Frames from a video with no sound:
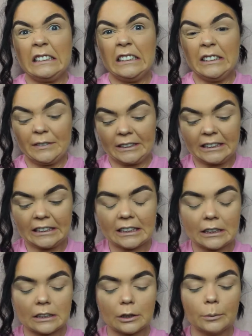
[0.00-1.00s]
if I can
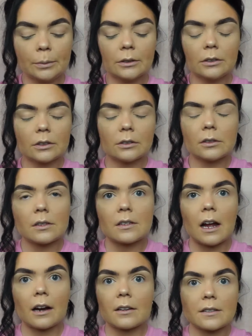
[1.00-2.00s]
get it opened, it's
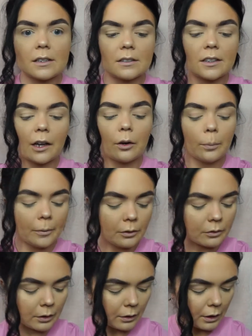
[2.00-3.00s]
the hardest thing to get
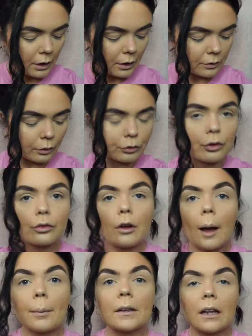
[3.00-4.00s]
opened. So just
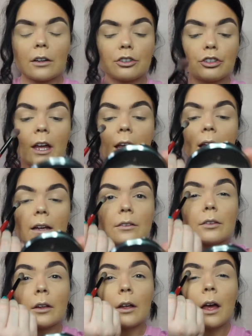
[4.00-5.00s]
grabbing that
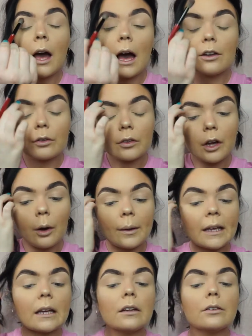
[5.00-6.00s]
shade and just
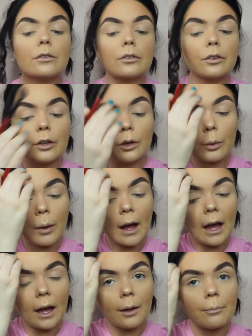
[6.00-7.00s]
going into
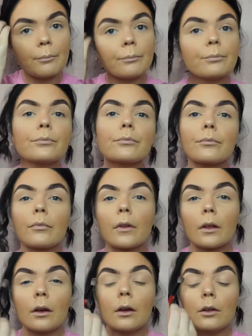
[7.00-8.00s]

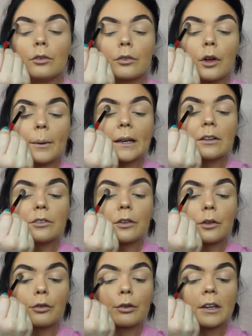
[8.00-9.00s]

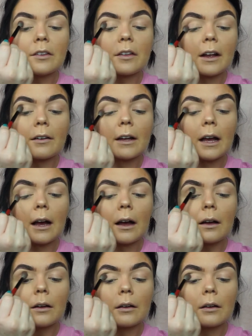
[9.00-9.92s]
the crease area,